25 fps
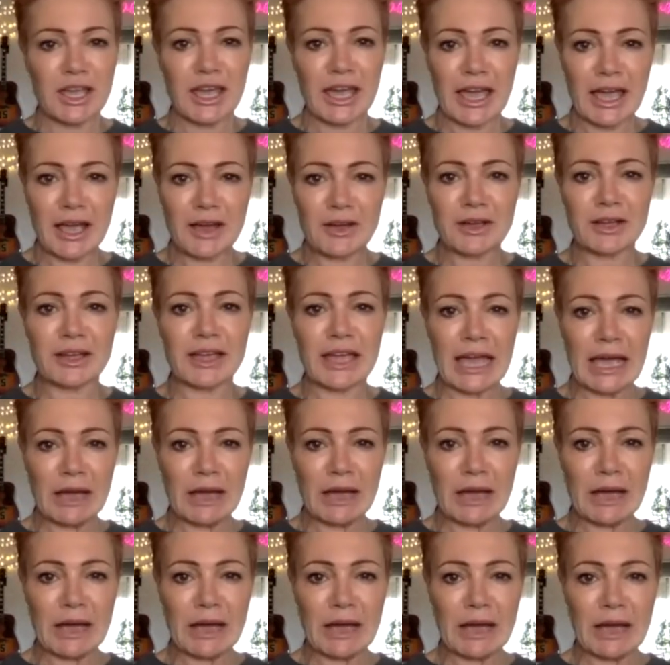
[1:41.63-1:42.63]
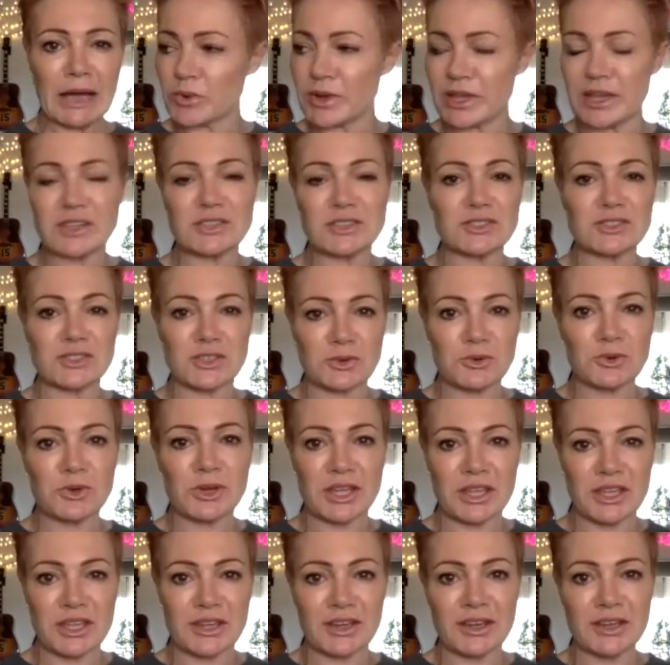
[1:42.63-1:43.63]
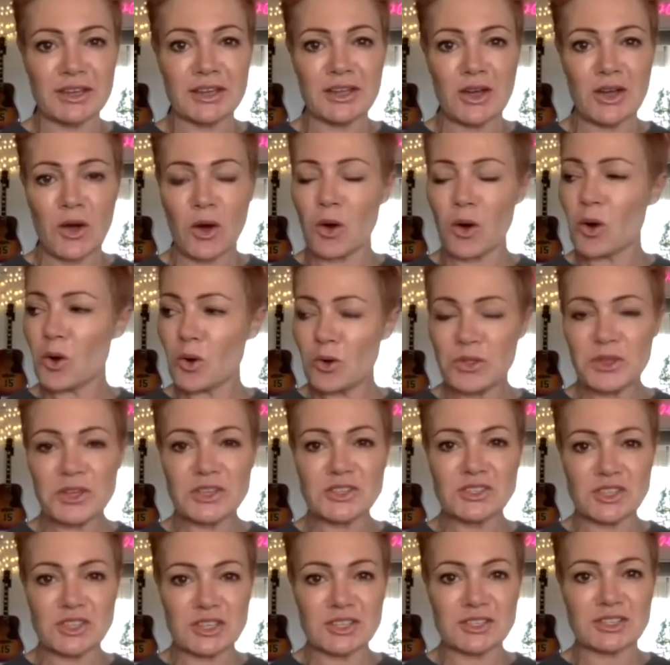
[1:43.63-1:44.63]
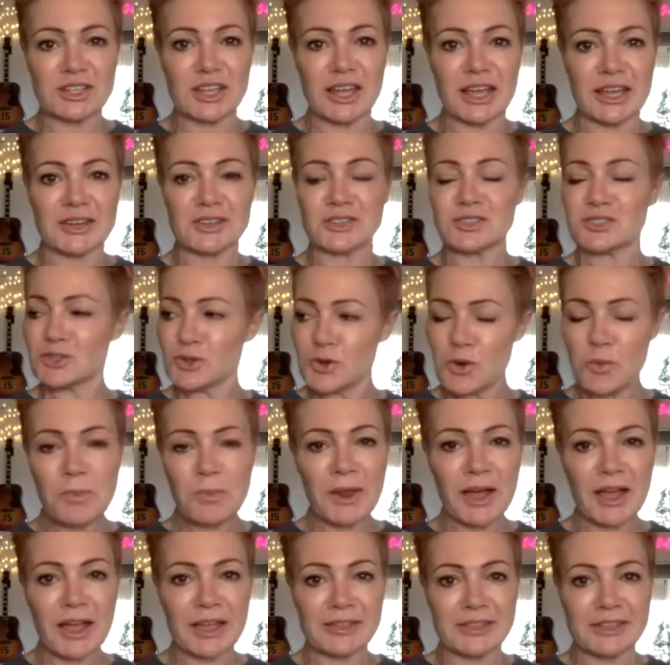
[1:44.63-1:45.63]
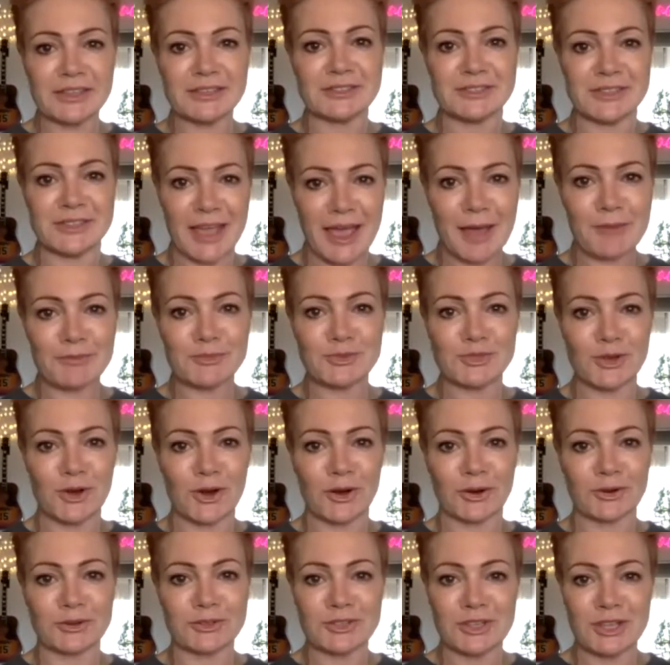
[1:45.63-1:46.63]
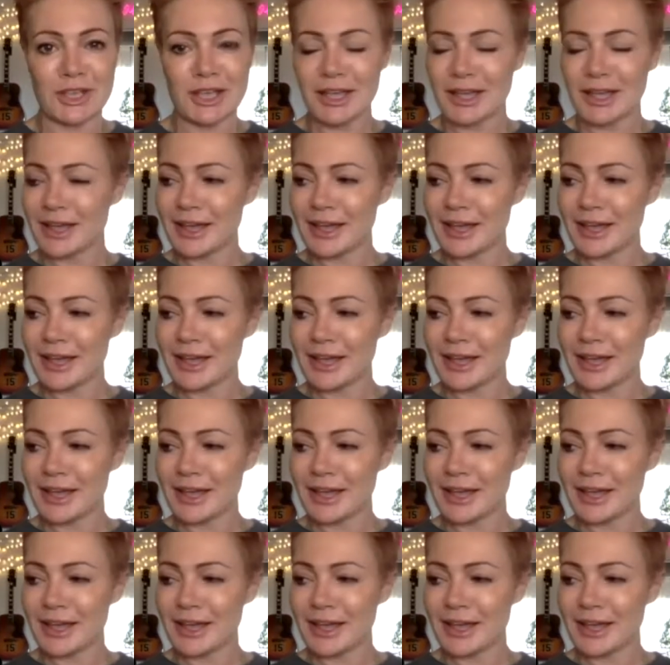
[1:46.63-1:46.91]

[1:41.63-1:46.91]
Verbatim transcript: How, how is it that we are still here all these years later, still playing these damn songs?